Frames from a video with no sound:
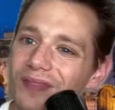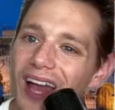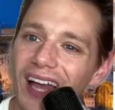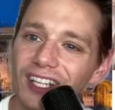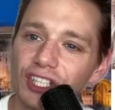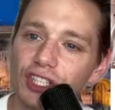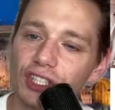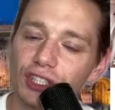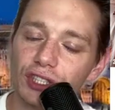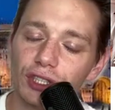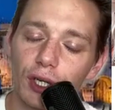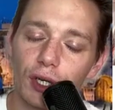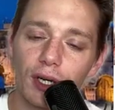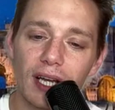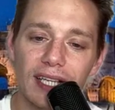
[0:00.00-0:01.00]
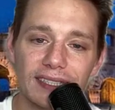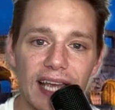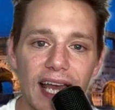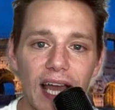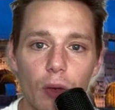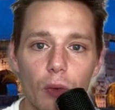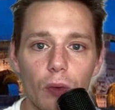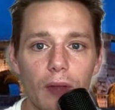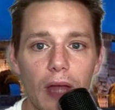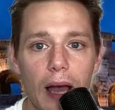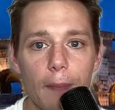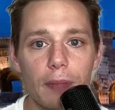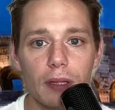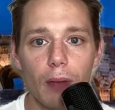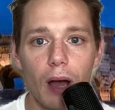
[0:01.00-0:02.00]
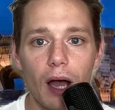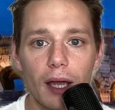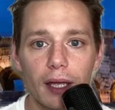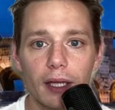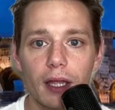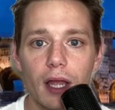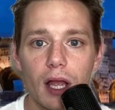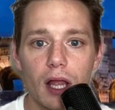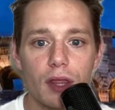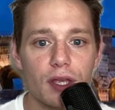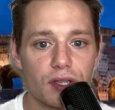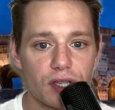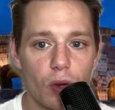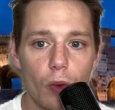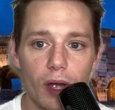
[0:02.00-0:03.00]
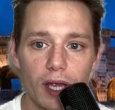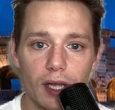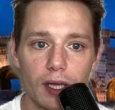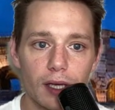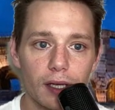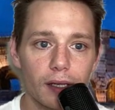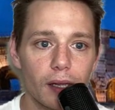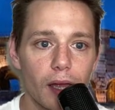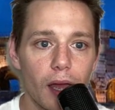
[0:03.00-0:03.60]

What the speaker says: I sure as heck will not be buying this away kit.